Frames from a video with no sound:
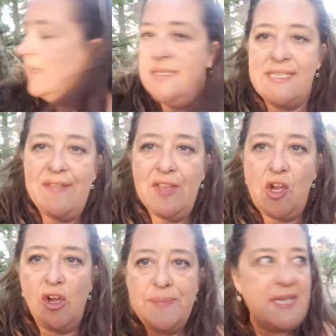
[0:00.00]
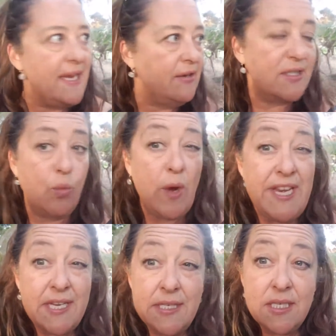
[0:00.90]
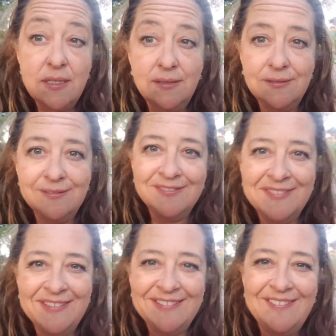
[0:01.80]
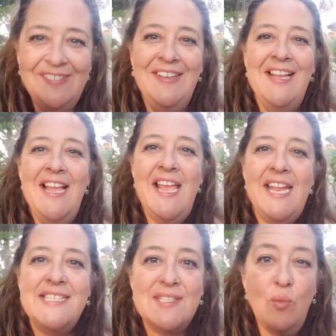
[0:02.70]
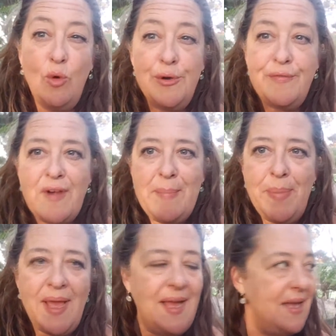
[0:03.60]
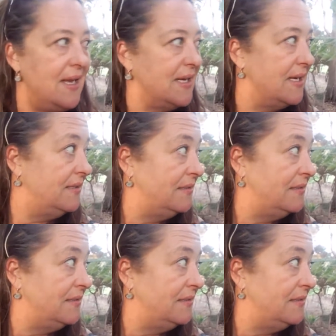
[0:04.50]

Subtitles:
send the cops here. It's Wynyard. It's the waterfront park.